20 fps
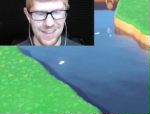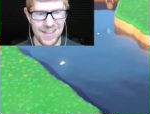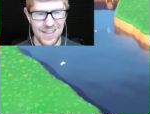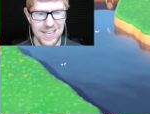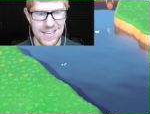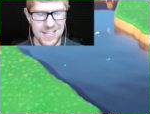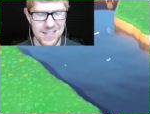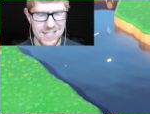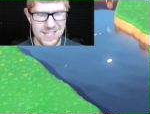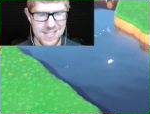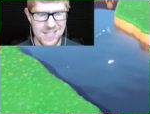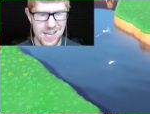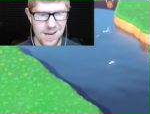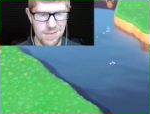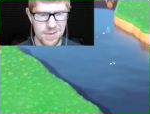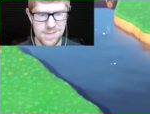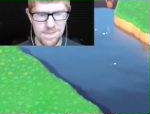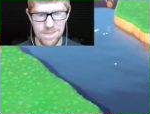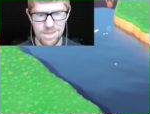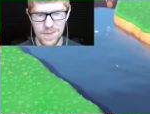eat these
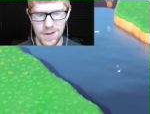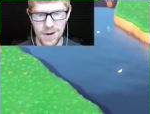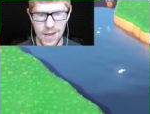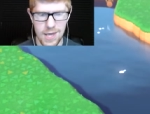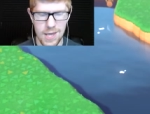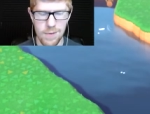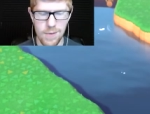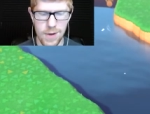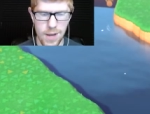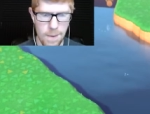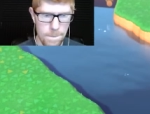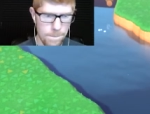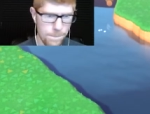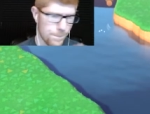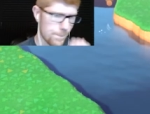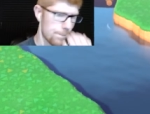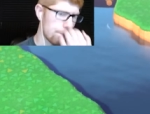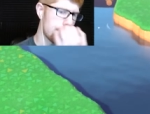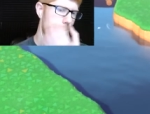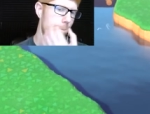animals. Okay, here we go.
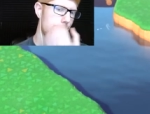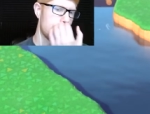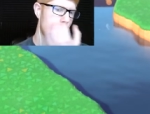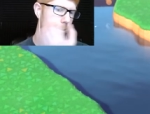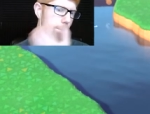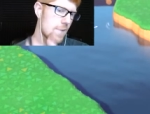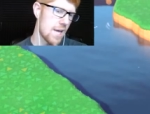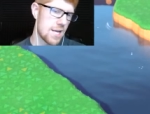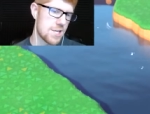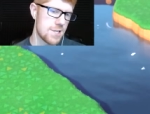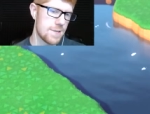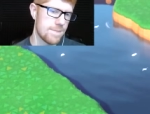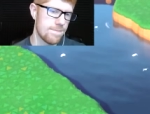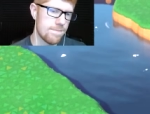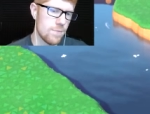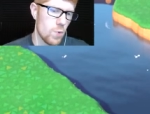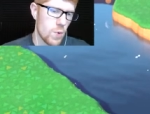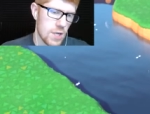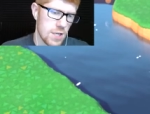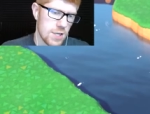Catch it.
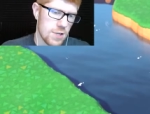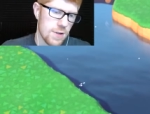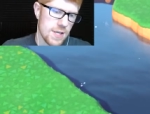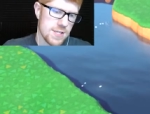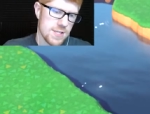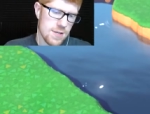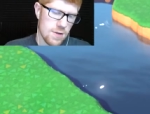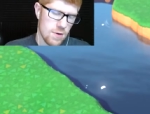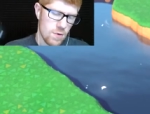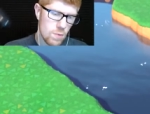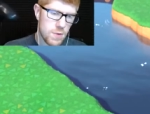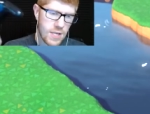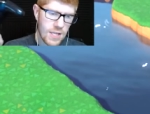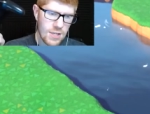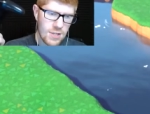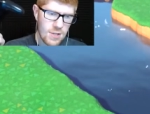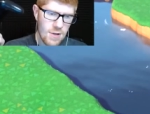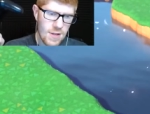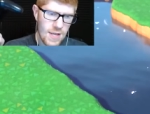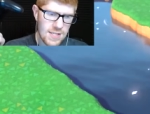We can do this. We
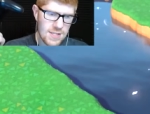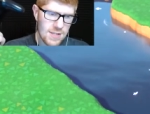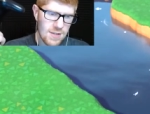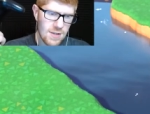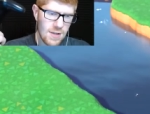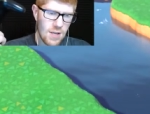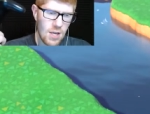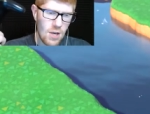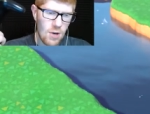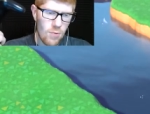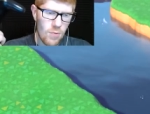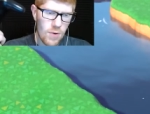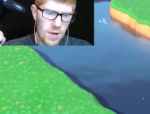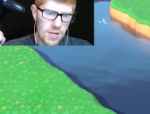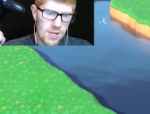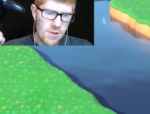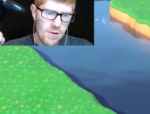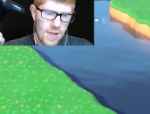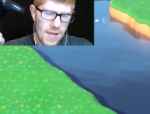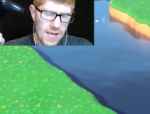can do this. We
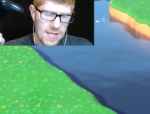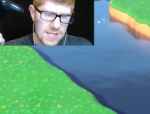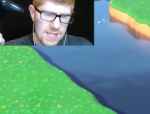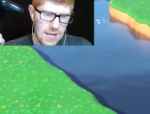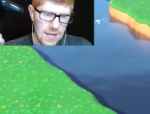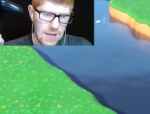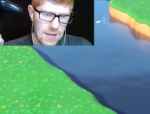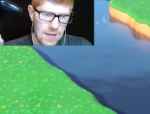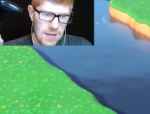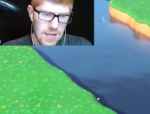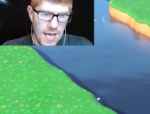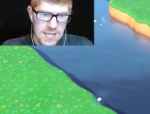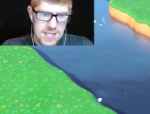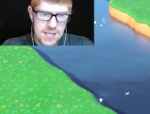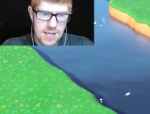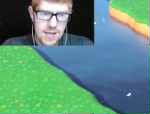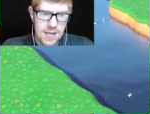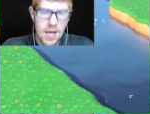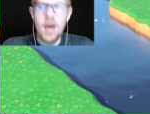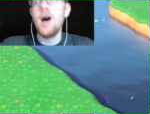can do this.
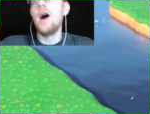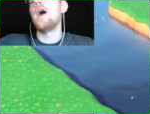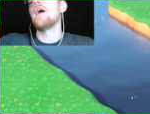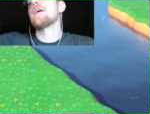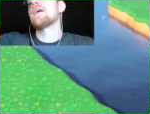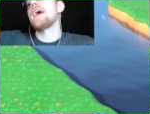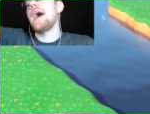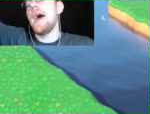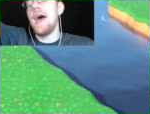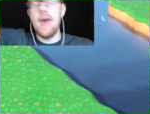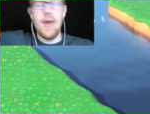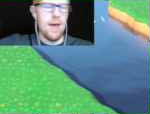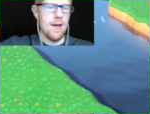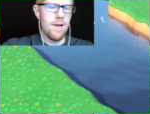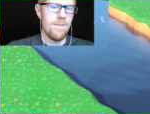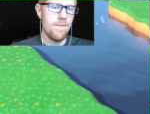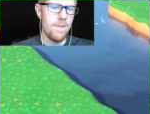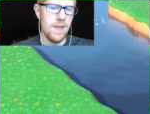Yes. Okay.